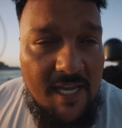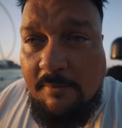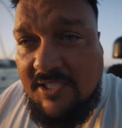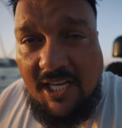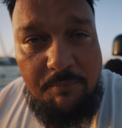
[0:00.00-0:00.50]

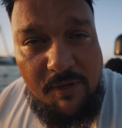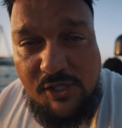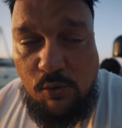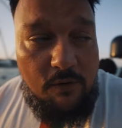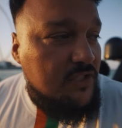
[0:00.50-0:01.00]
him to take a
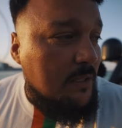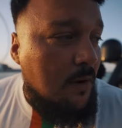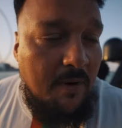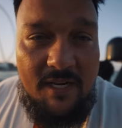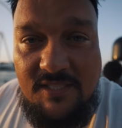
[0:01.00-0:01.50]
picture of
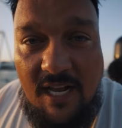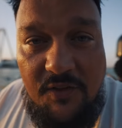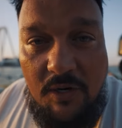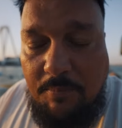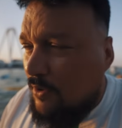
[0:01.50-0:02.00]
someone by the
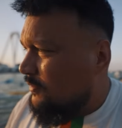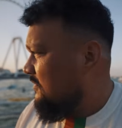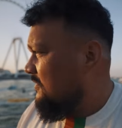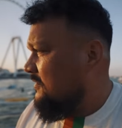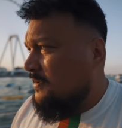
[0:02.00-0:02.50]
side of the boat.
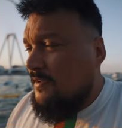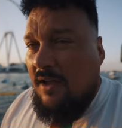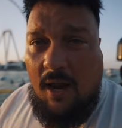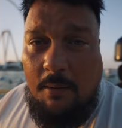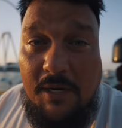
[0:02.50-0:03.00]

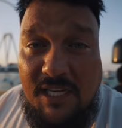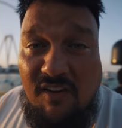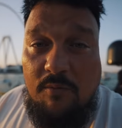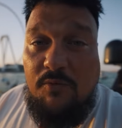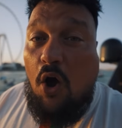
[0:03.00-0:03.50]
I'm gonna
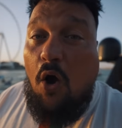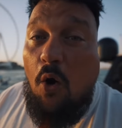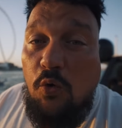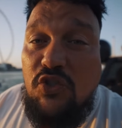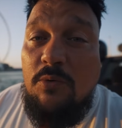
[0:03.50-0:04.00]
give him the
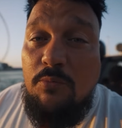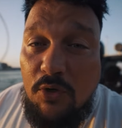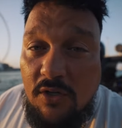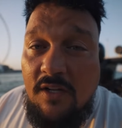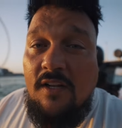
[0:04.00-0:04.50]

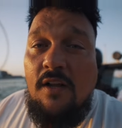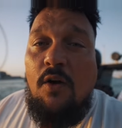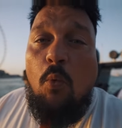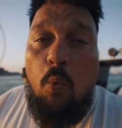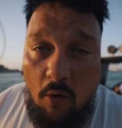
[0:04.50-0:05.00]
ultimate
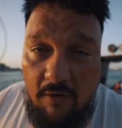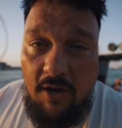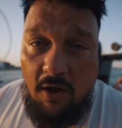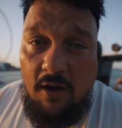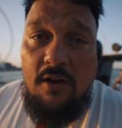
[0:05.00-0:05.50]

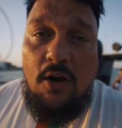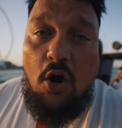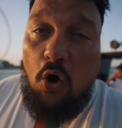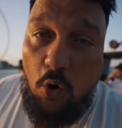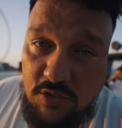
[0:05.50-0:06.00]
warrior
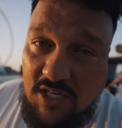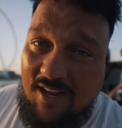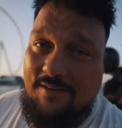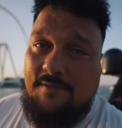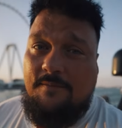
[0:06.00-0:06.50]
that
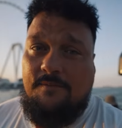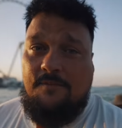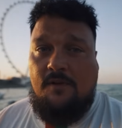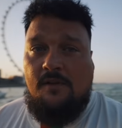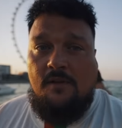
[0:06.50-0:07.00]
line.
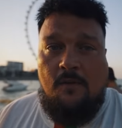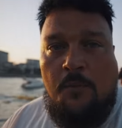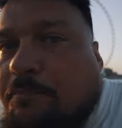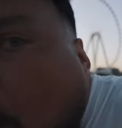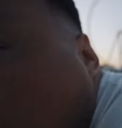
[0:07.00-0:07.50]

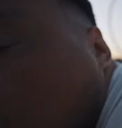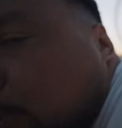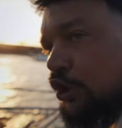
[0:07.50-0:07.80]
Boosh!